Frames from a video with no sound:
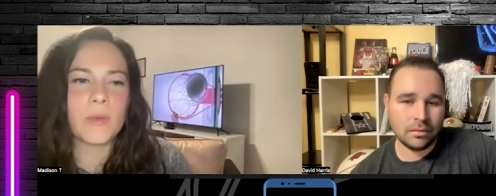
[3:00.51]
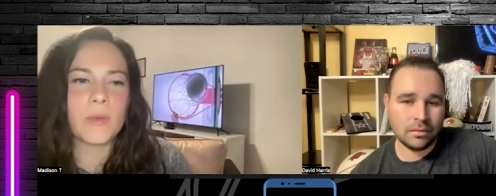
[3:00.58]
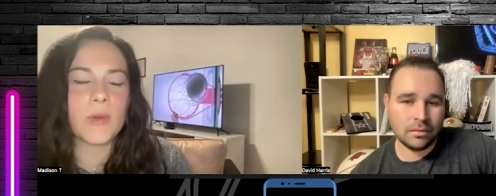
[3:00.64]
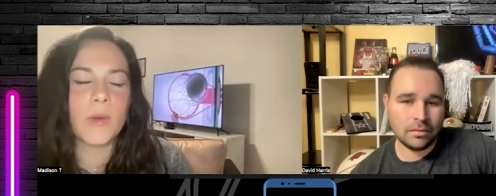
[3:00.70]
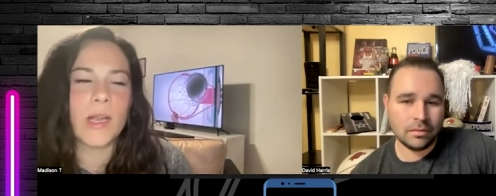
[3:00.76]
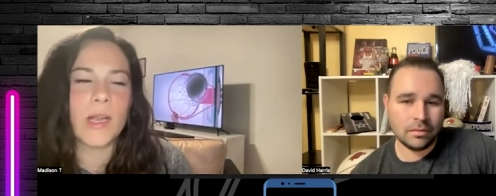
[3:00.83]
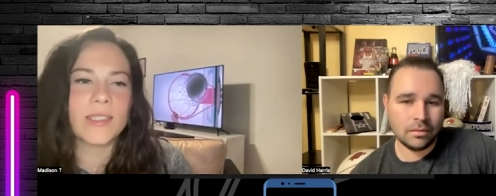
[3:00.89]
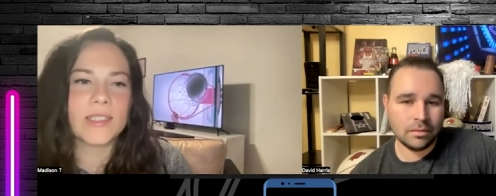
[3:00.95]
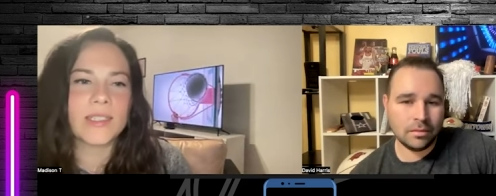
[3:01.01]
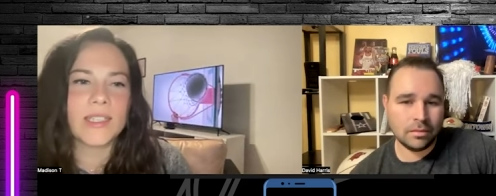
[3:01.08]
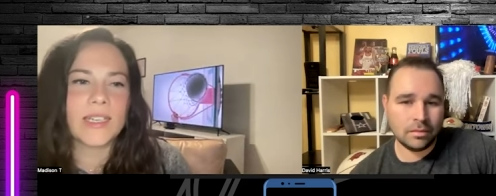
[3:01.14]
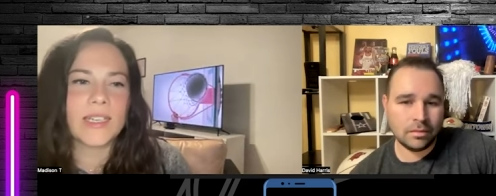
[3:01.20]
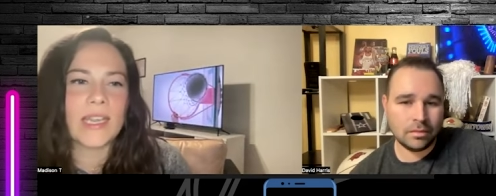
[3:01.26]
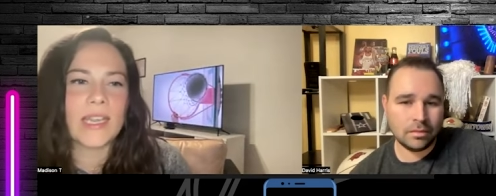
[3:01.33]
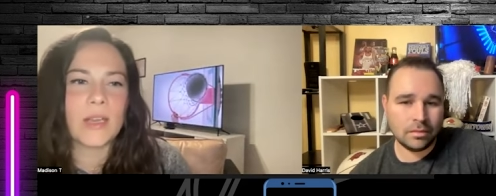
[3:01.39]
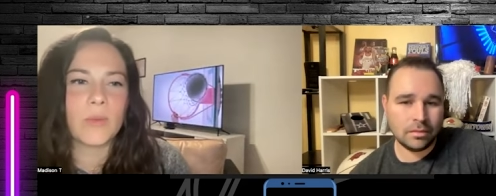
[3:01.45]
Speaker 1: correct, and I
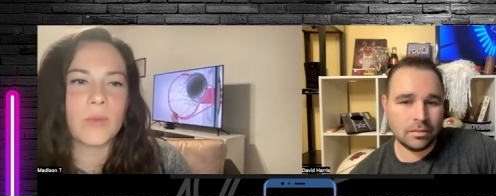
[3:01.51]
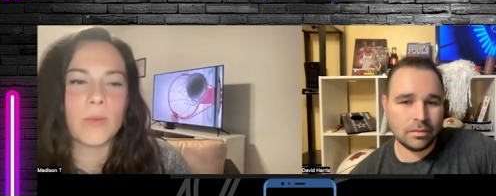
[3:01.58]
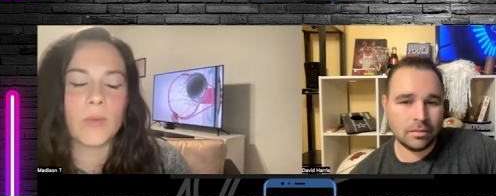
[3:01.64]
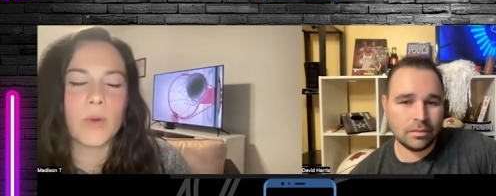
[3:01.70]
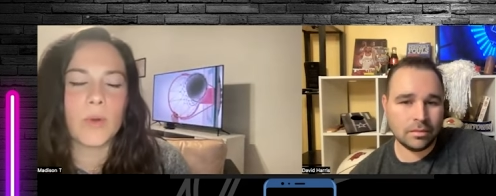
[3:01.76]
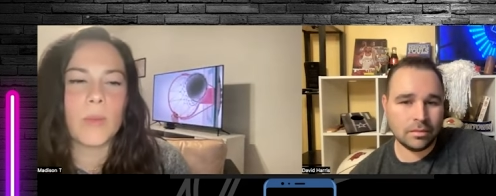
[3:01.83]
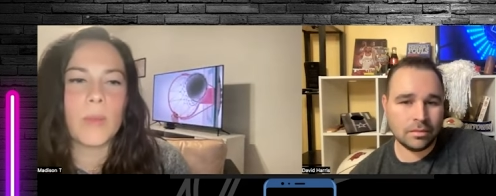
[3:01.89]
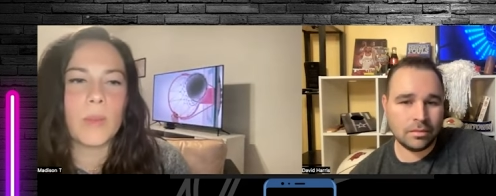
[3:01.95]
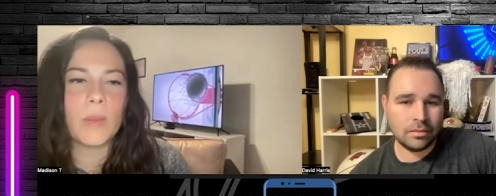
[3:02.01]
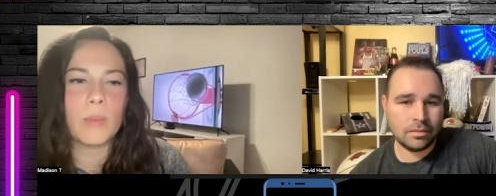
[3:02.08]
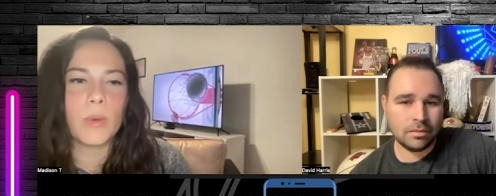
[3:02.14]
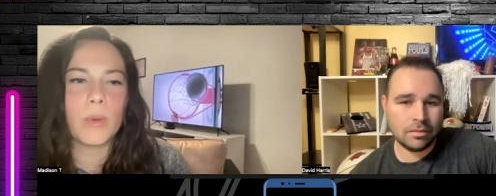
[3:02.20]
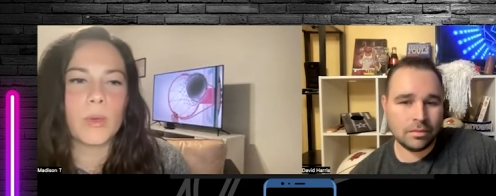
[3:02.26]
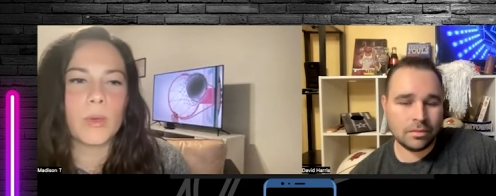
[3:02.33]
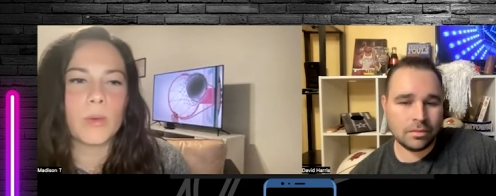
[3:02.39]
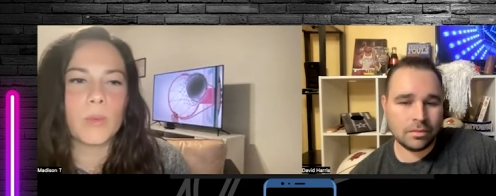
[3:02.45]
can't
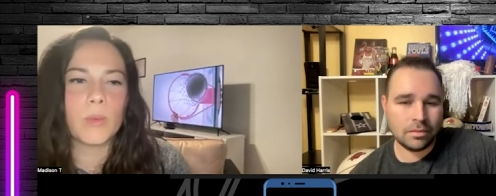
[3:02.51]
remember